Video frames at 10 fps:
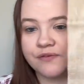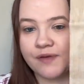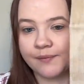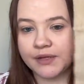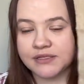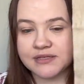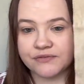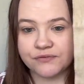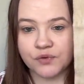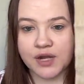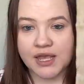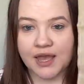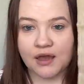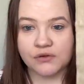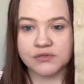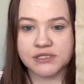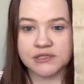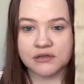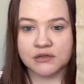fabric is a 40 count